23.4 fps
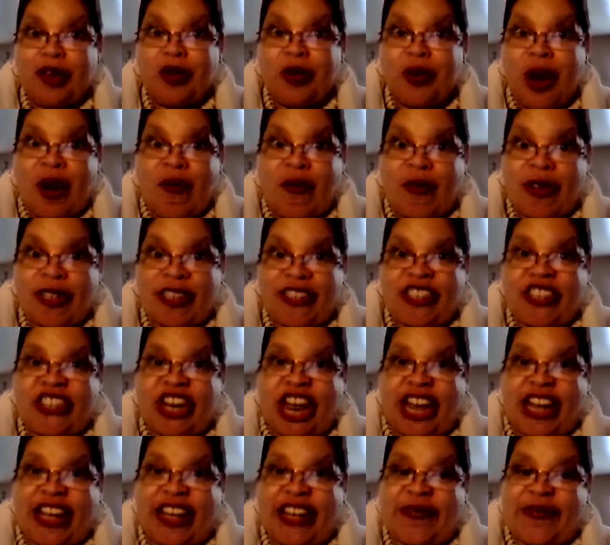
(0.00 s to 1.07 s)
reference
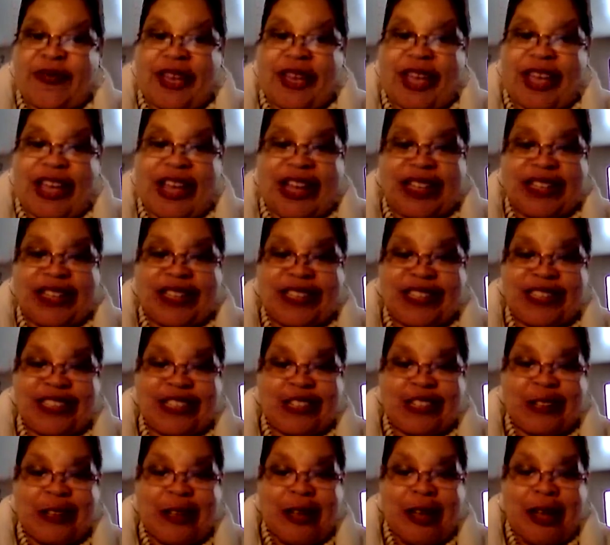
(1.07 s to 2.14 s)
checking phase.
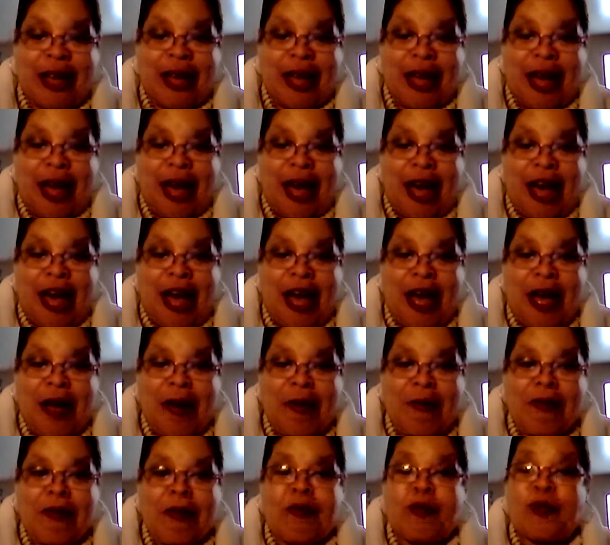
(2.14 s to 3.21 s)

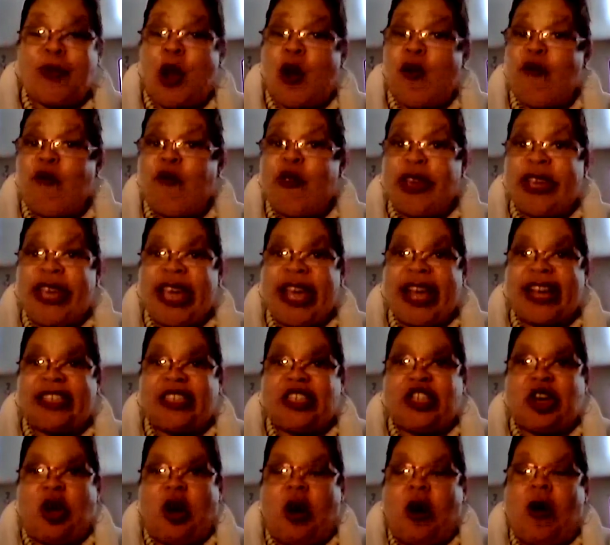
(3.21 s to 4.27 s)
Don't
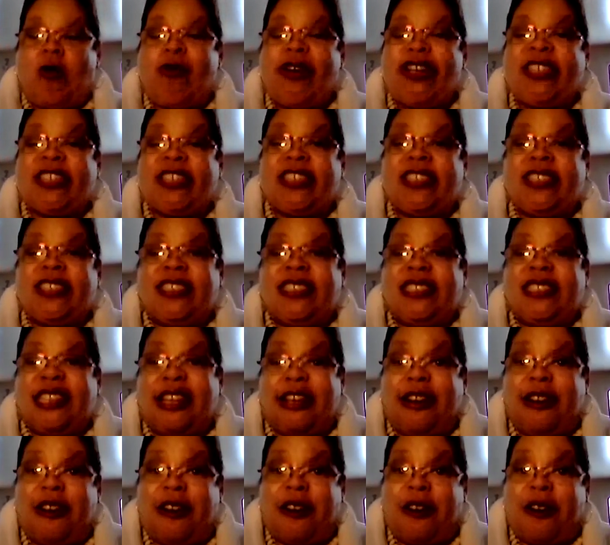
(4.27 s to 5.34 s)
forget to always
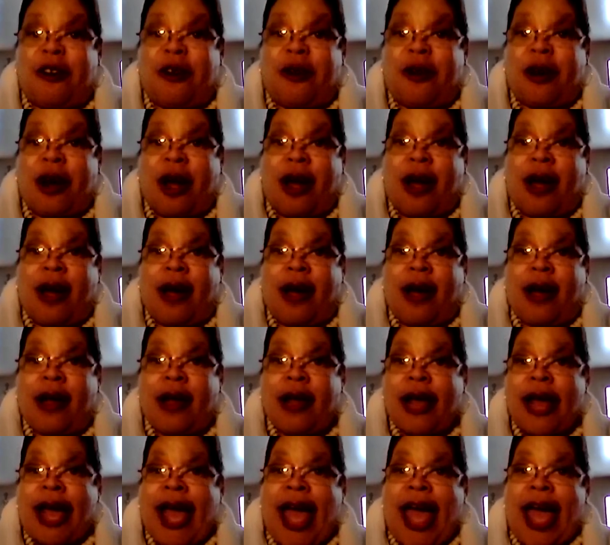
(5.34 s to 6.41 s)
consider
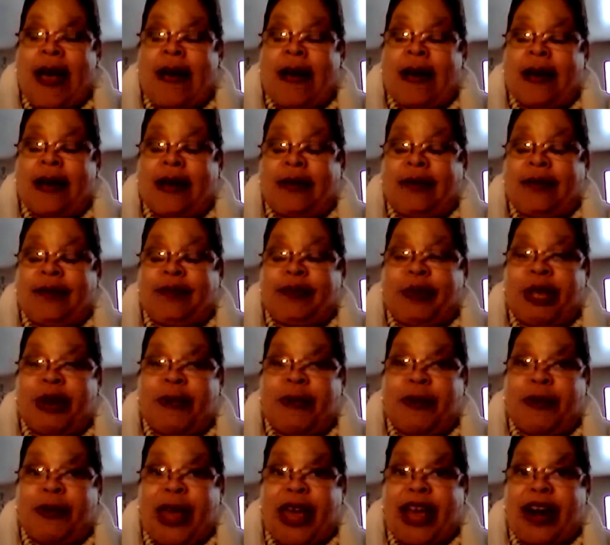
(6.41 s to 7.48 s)

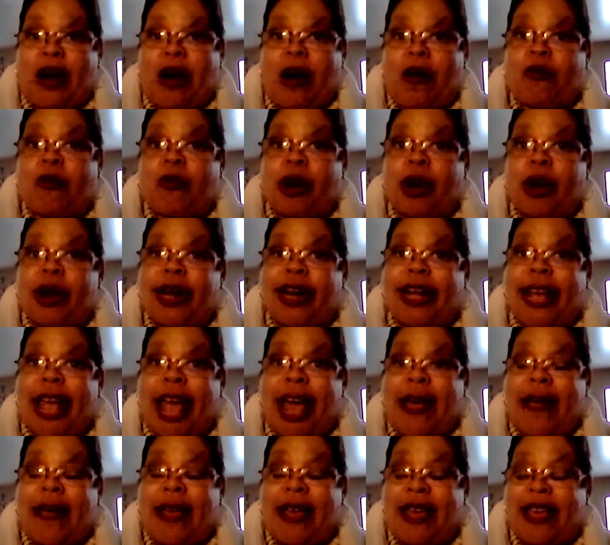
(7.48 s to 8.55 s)
people that are already
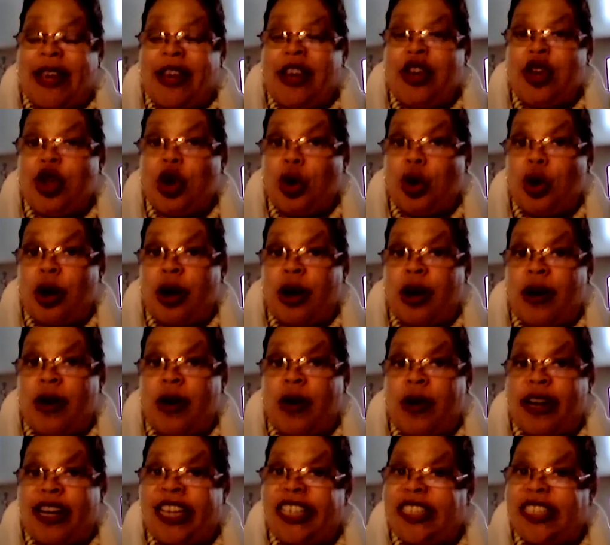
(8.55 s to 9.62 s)
in your
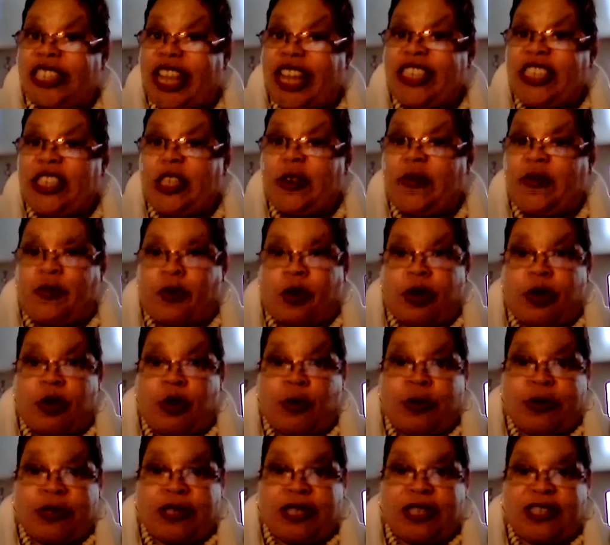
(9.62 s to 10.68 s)
organization for
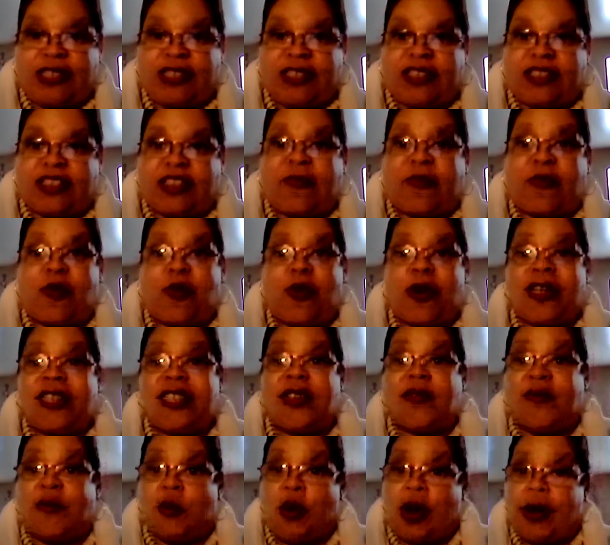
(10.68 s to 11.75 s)
new positions. Of
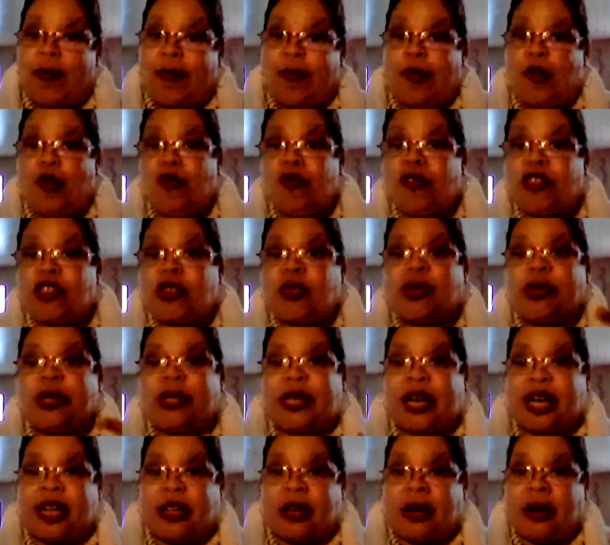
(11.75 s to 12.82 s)
course, if one moves to
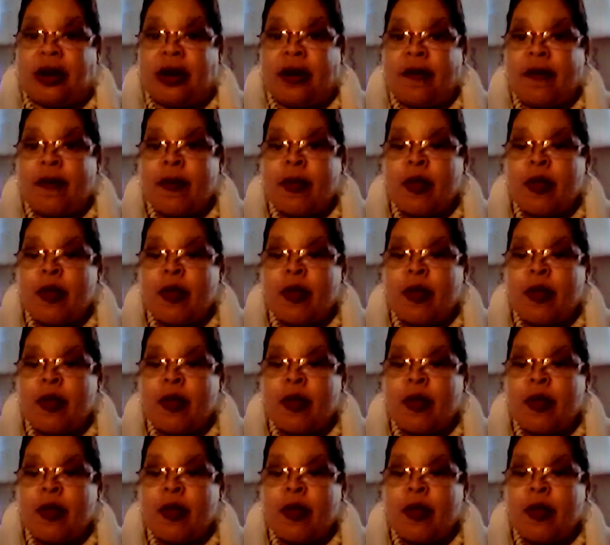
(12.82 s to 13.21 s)
another